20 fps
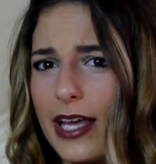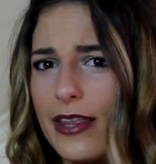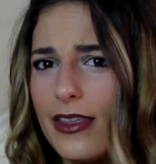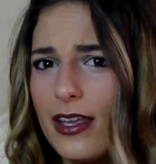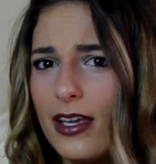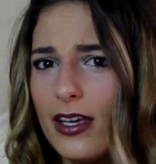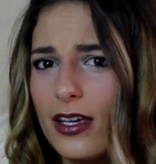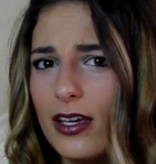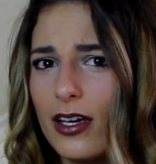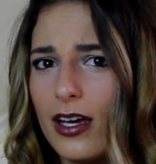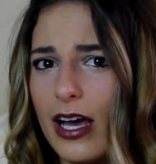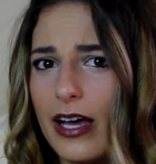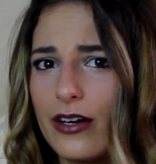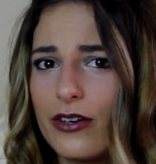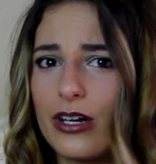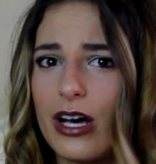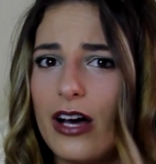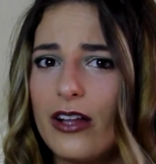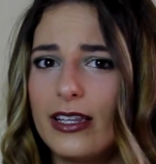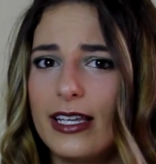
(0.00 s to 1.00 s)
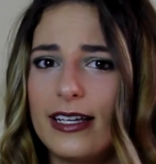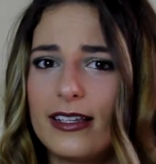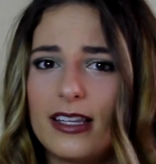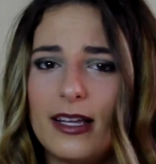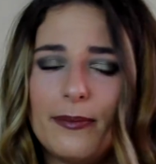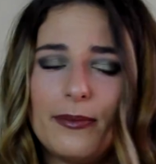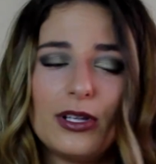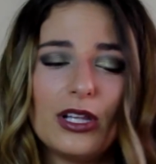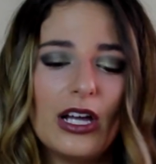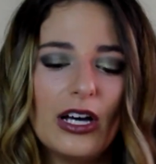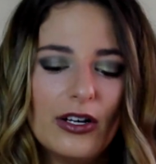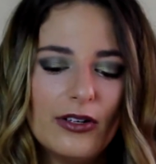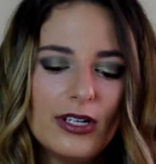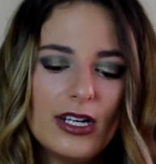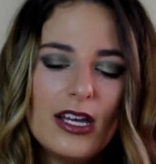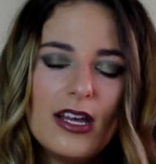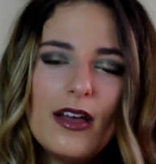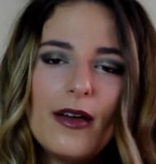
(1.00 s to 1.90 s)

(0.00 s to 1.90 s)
I think. I don't know, I'll link them below.